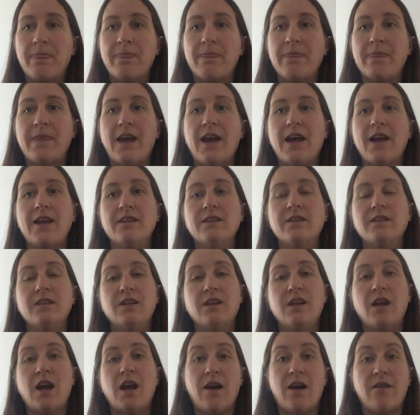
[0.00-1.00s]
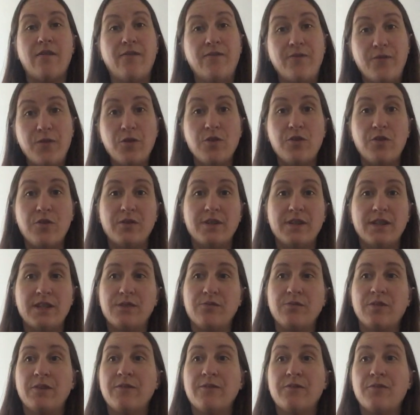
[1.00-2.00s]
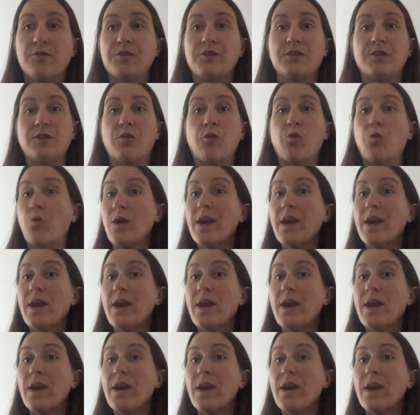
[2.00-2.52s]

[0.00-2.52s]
that food is reinforcing.